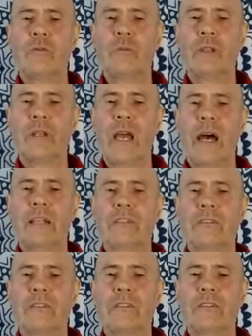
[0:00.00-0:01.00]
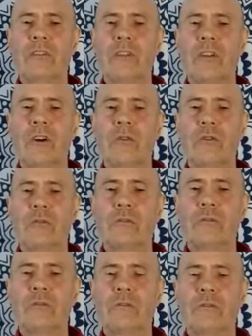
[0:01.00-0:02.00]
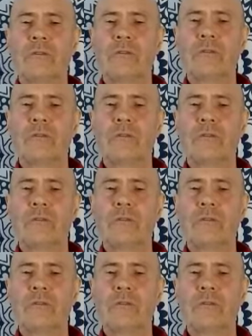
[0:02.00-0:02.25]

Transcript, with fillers: relaxes closed.